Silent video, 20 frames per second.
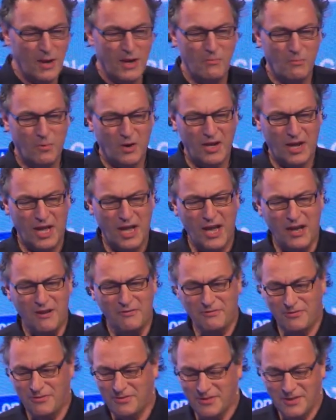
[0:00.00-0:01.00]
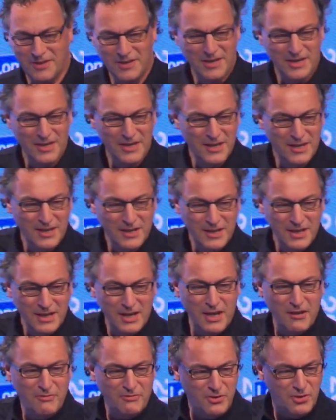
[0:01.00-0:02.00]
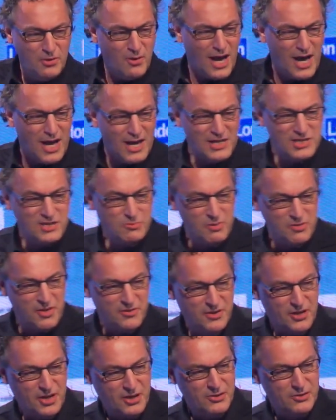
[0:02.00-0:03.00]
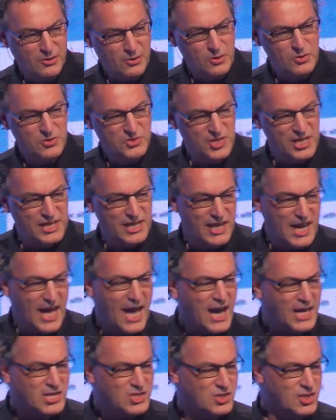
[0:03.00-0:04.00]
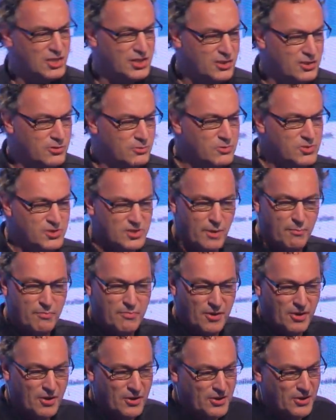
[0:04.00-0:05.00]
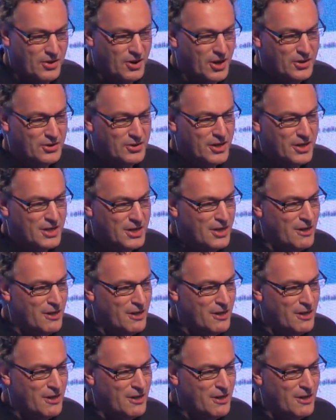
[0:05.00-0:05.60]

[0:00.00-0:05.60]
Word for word: mean, what if, if you ask whether technology can actually do something or not,